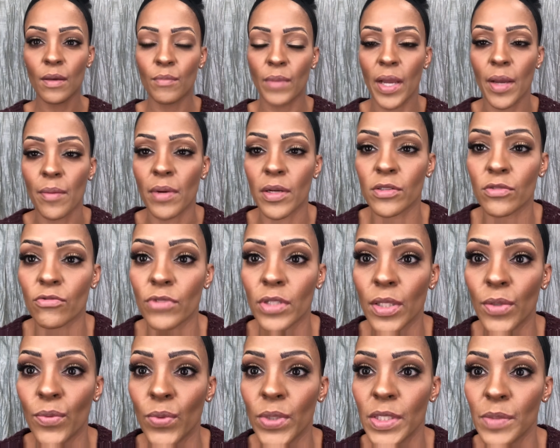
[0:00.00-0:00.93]
My eyebrows are
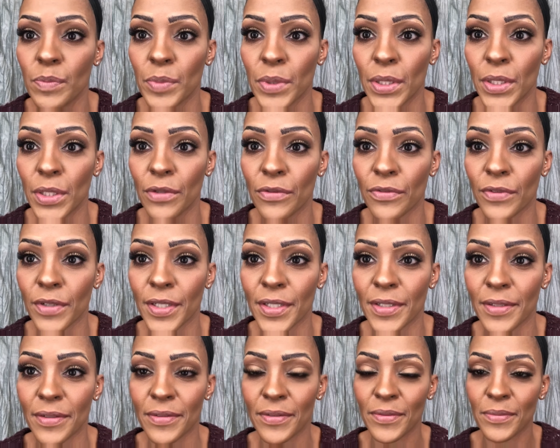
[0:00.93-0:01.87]
really wispy in the
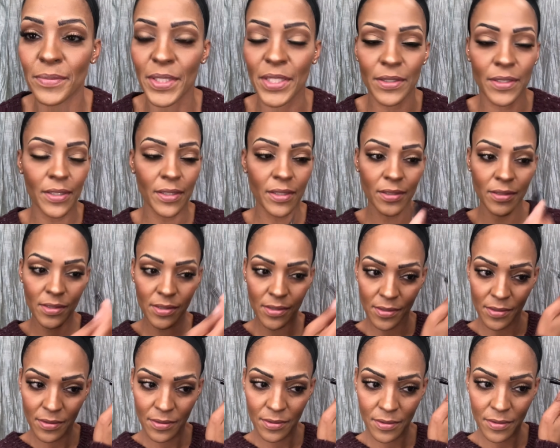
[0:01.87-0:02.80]
front. Oh my goodness.